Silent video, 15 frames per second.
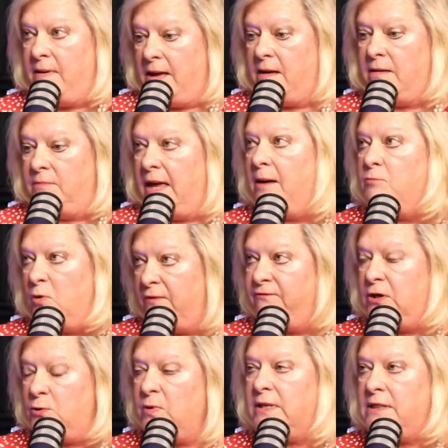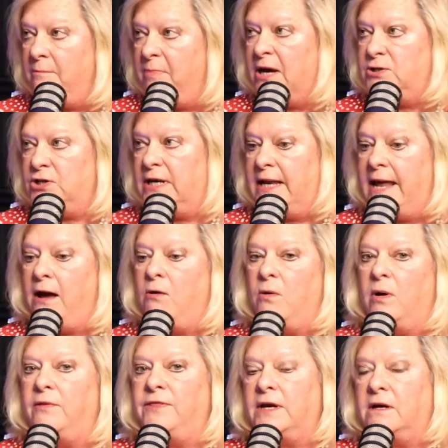am reviewing the budget now.
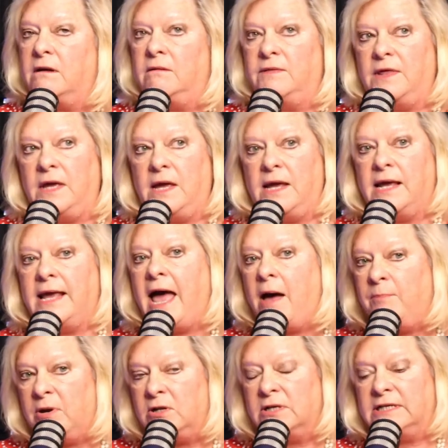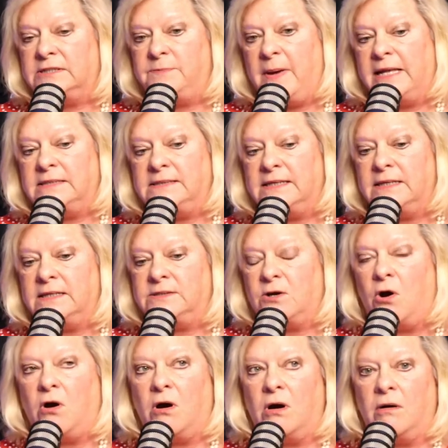The capital expenses
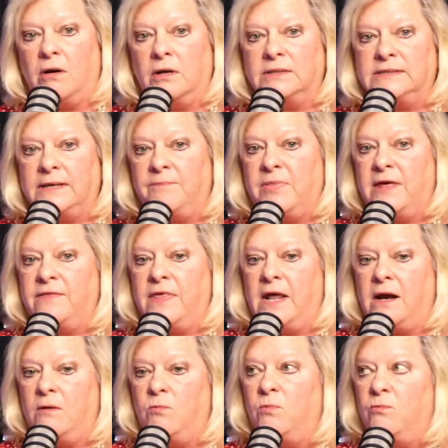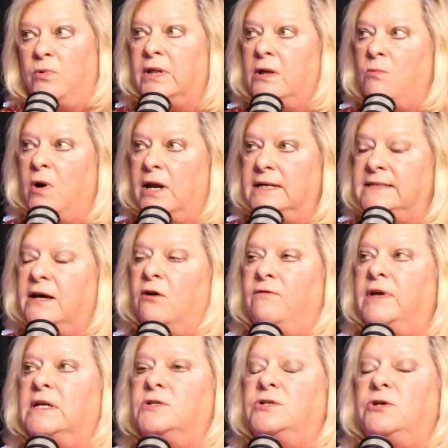are something that I really want to delve
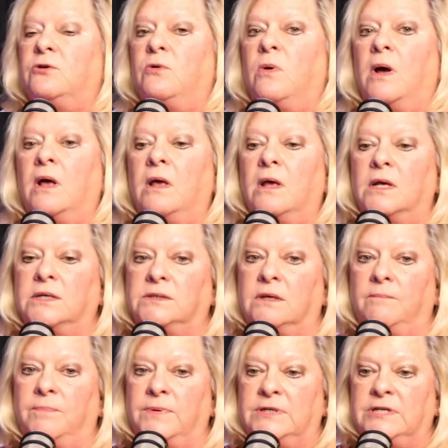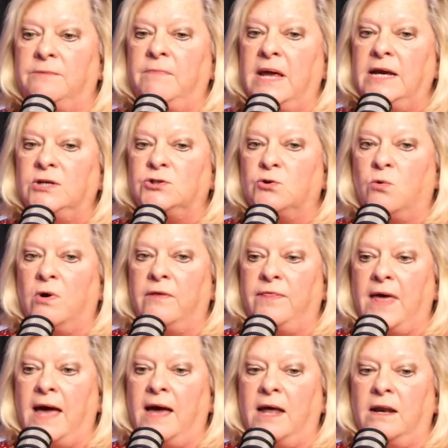into to make sure
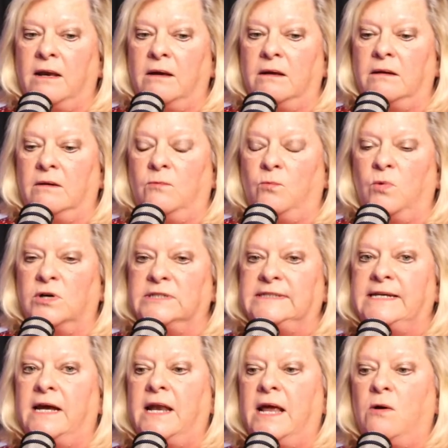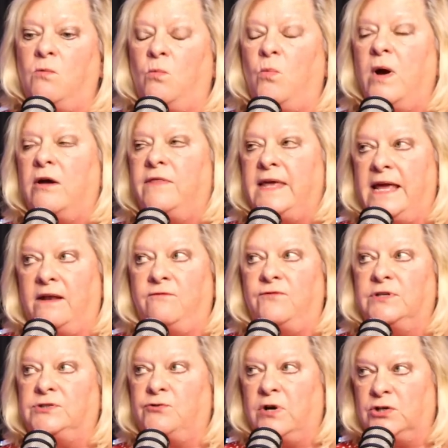that we're studying where the
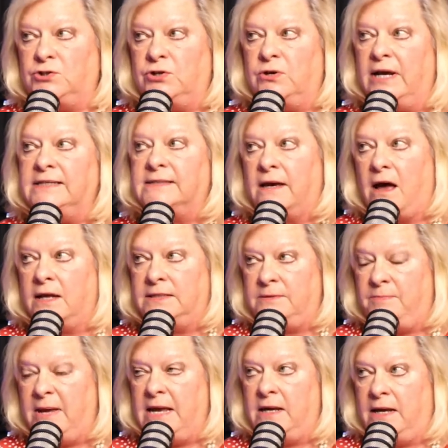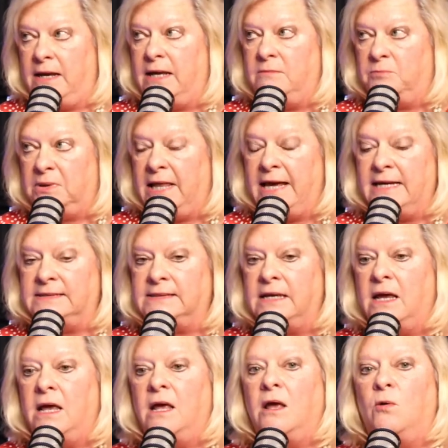infrastructure has got to be in place.
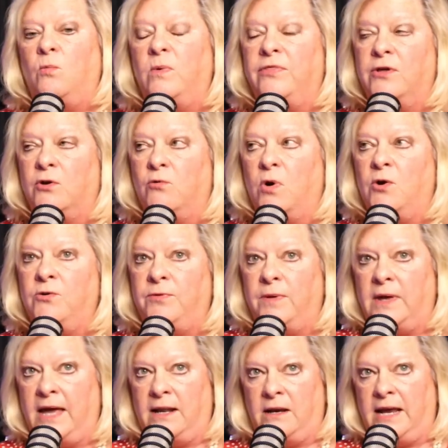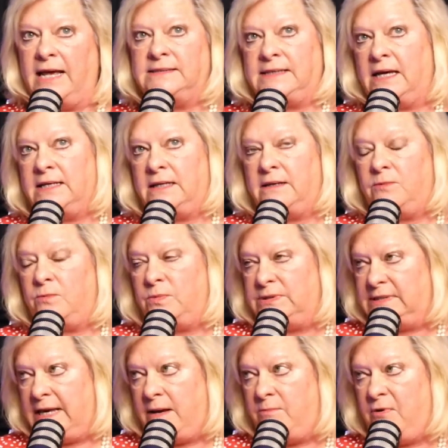With the growth, and as I was
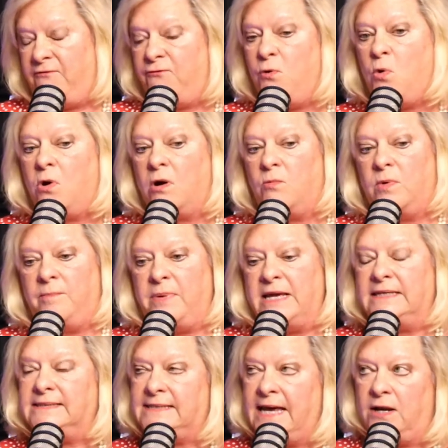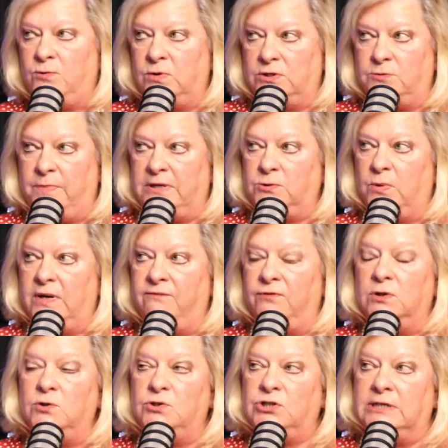saying before, we're being sandwiched between
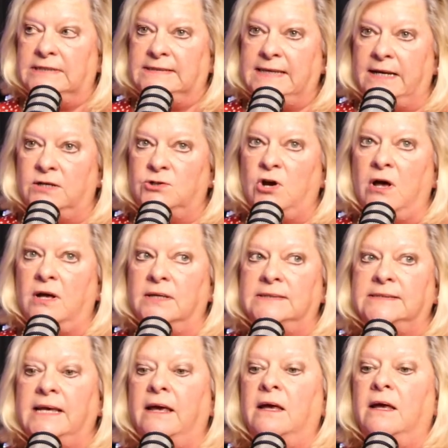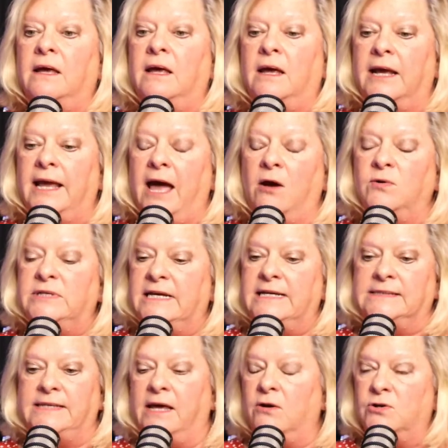Volusia and St. John's counties
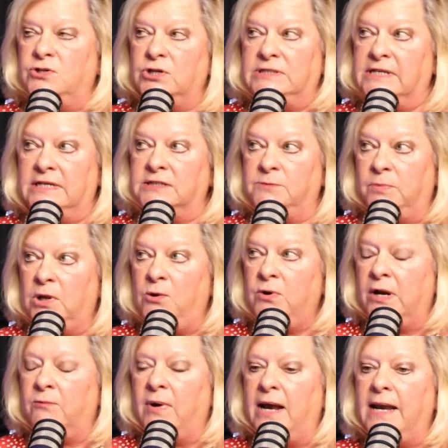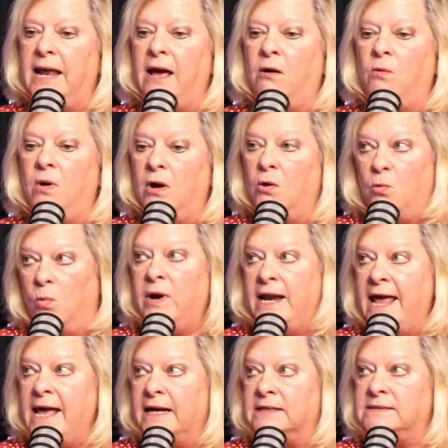that are just exploding right now. We're
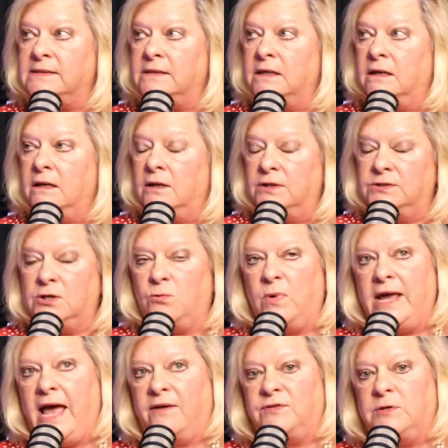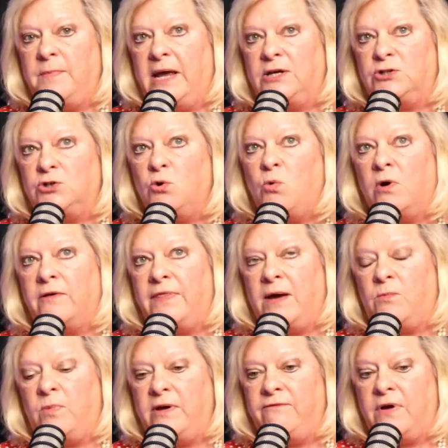next. So we have to make sure that
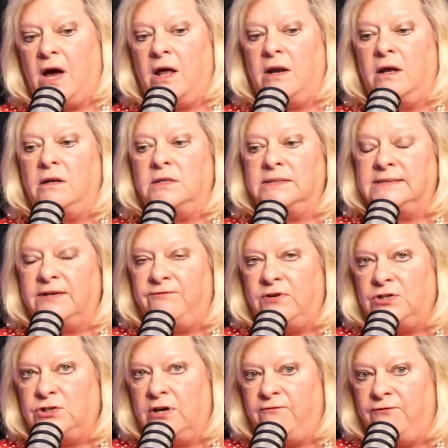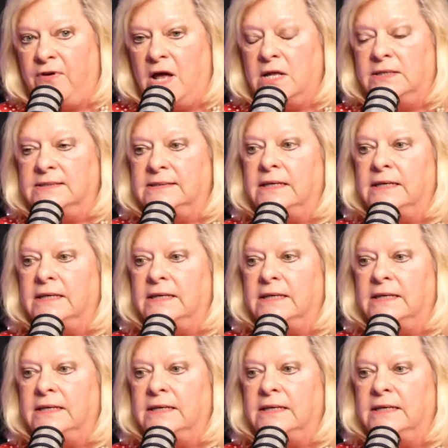we've got sufficient funds